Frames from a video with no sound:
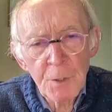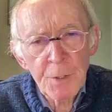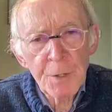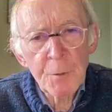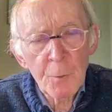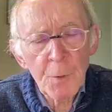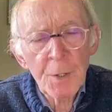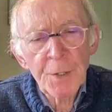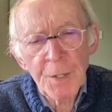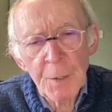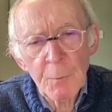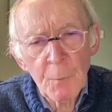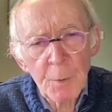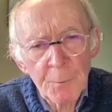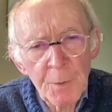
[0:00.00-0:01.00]
are you
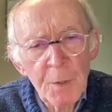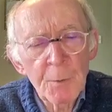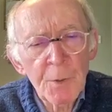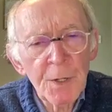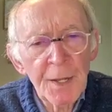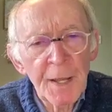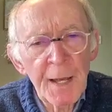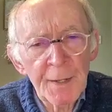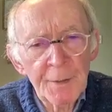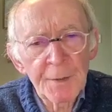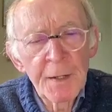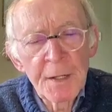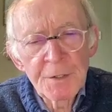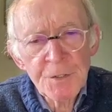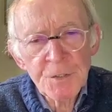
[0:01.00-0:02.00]
working? What were you working at?
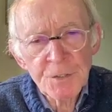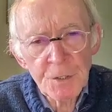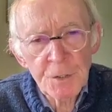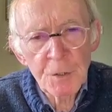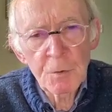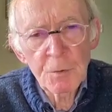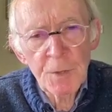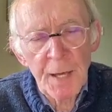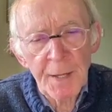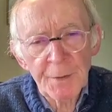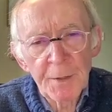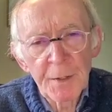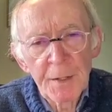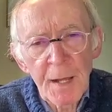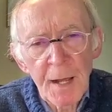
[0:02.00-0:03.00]
Just to know
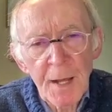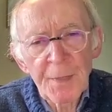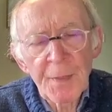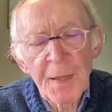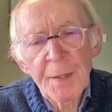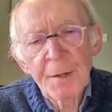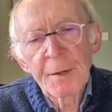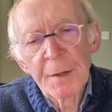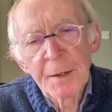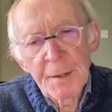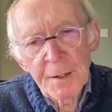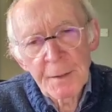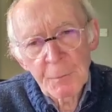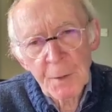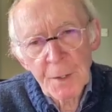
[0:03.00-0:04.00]
that, and then
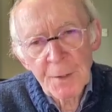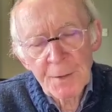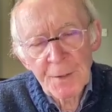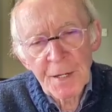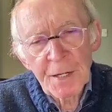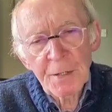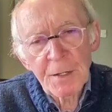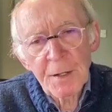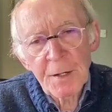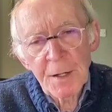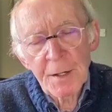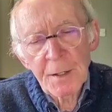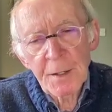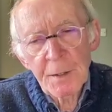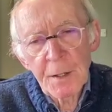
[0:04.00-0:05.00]
where the need
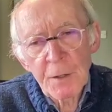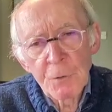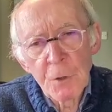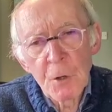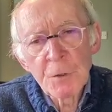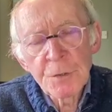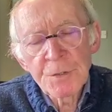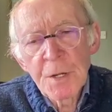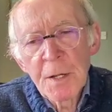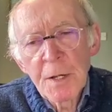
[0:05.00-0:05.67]
arose.